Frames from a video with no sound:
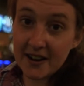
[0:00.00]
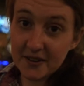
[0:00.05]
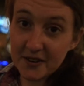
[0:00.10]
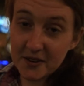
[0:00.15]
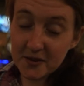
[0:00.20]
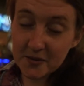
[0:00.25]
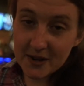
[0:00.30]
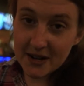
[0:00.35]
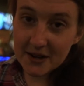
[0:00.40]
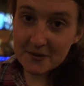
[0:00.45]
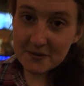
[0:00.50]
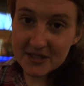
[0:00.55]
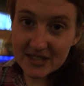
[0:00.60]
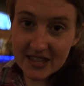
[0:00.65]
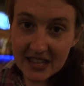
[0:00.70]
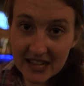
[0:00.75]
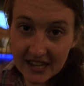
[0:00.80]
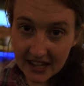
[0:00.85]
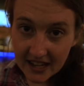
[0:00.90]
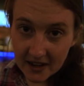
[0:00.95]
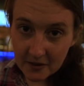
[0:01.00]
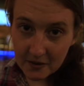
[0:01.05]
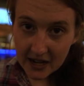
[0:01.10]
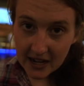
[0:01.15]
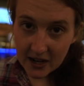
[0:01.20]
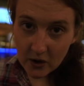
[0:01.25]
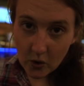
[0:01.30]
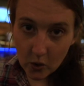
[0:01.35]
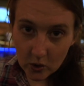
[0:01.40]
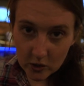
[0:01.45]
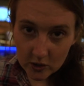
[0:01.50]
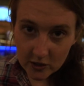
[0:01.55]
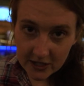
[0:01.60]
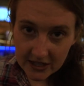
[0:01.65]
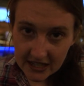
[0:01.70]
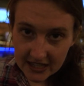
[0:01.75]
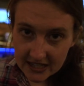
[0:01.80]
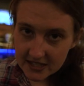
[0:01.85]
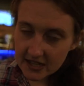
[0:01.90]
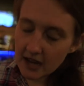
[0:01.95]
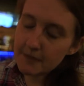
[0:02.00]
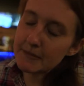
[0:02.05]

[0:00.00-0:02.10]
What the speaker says: don't know what I was thinking when I ordered this.